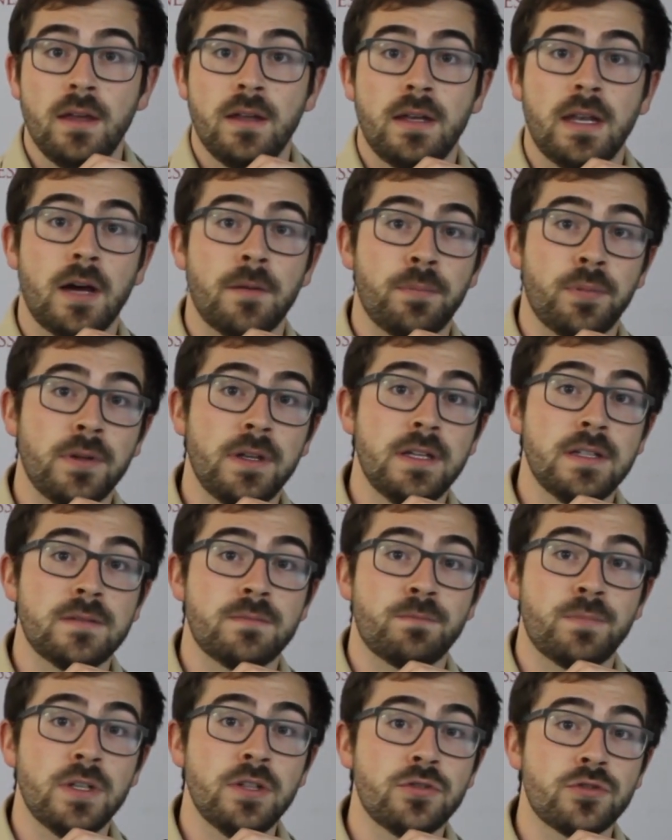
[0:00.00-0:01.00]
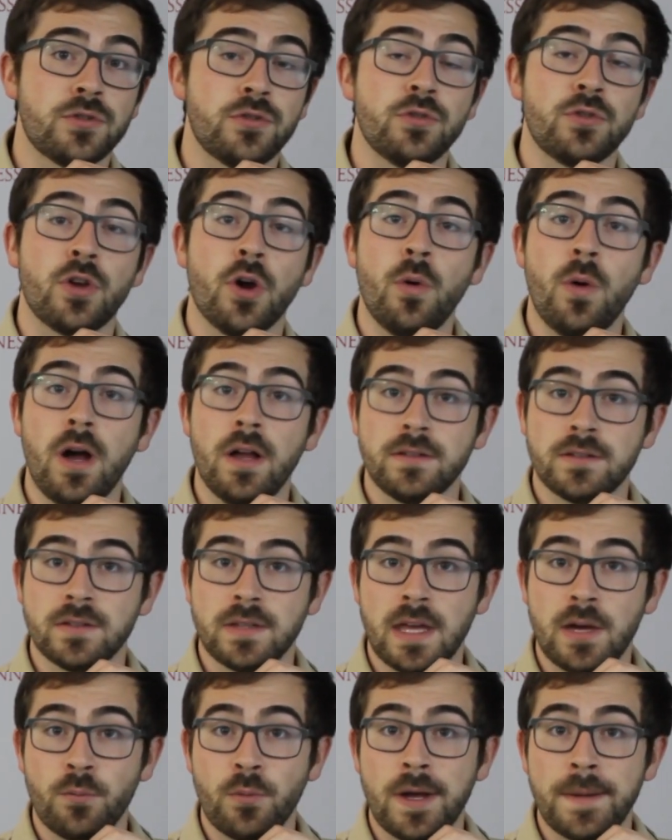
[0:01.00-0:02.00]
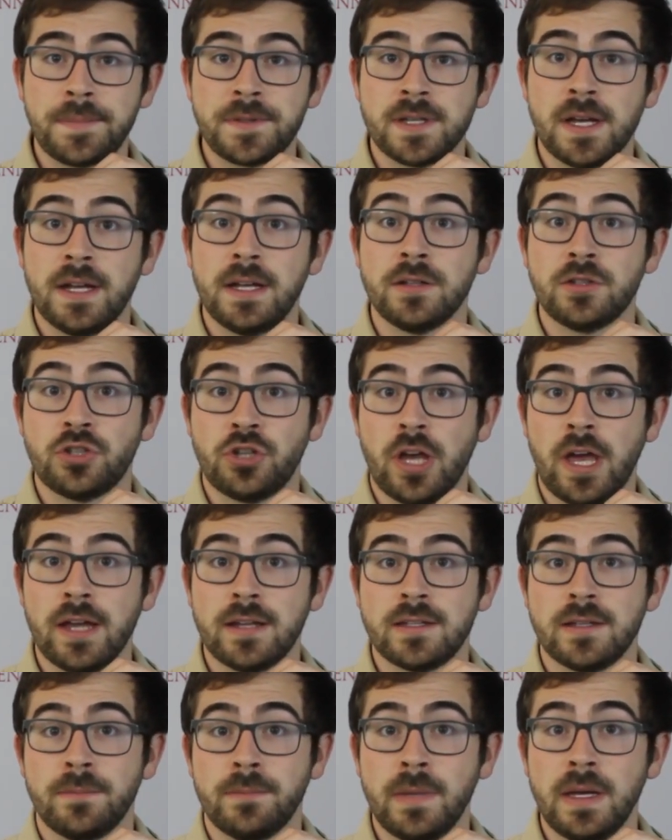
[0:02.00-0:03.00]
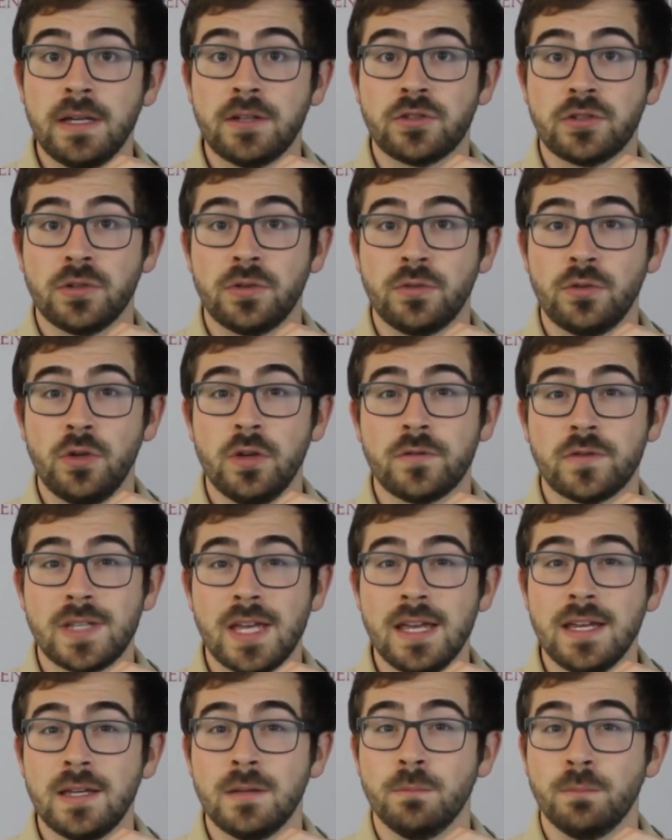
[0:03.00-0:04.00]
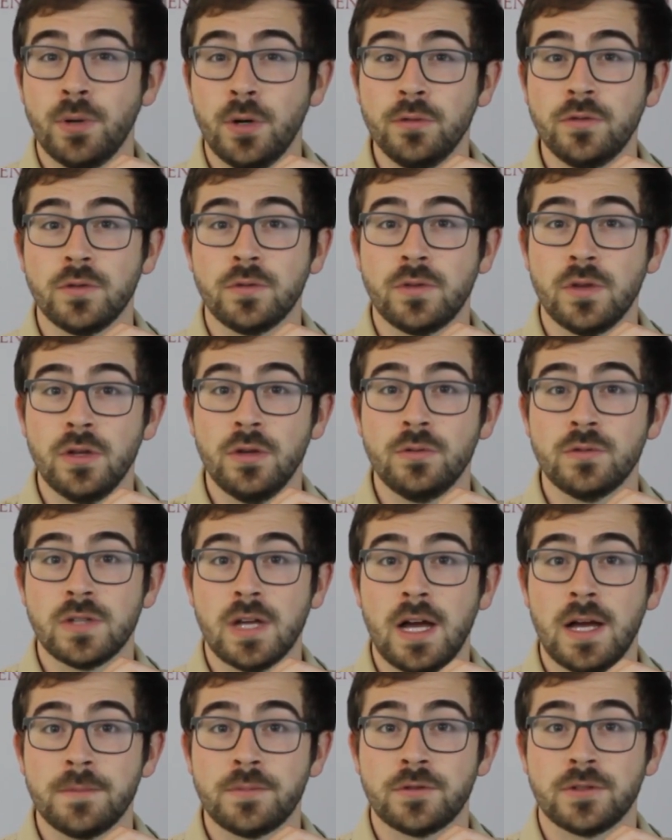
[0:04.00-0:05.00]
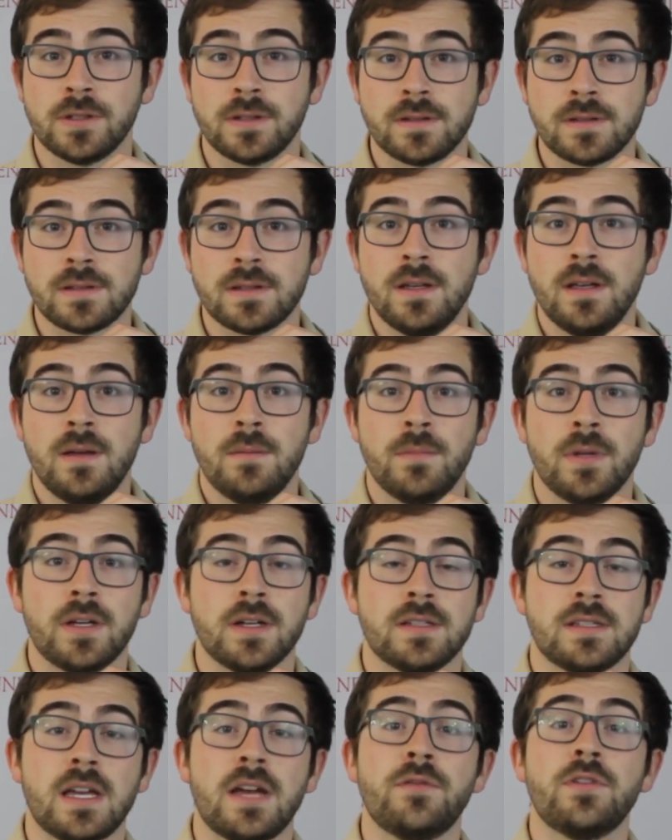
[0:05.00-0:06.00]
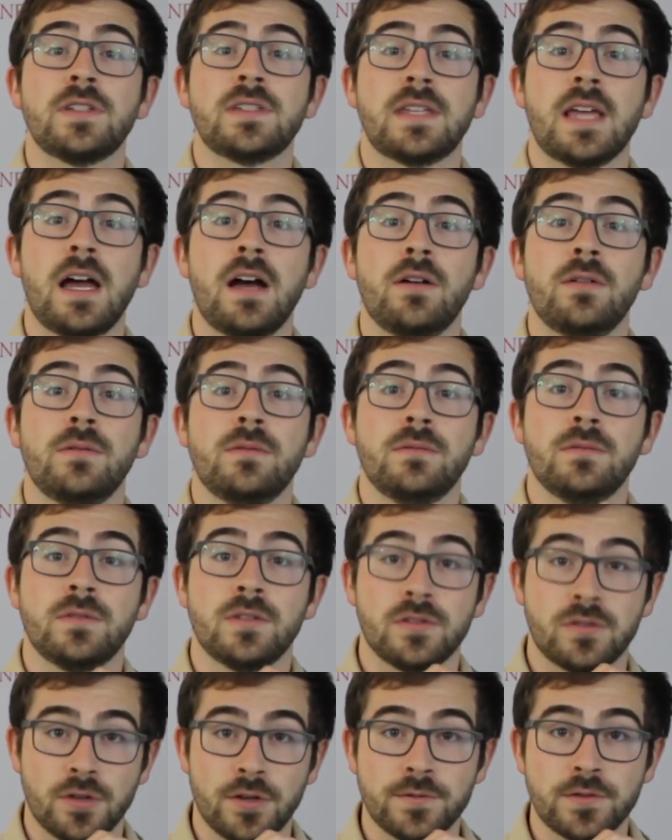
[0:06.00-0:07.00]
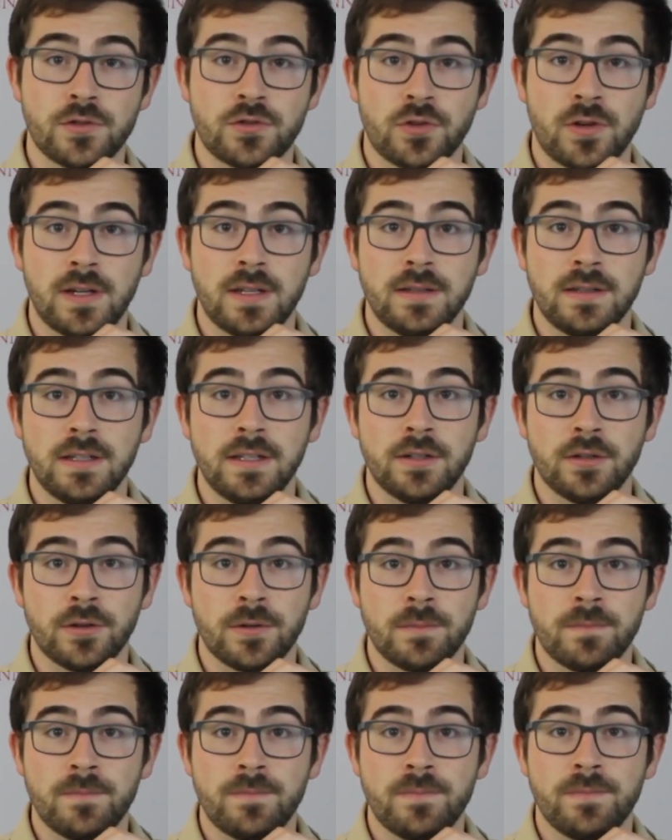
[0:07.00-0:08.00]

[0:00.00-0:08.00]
Now please be sure you go onto that website and check to make sure you have taken both of those options, because every Scout deserves a trained leader.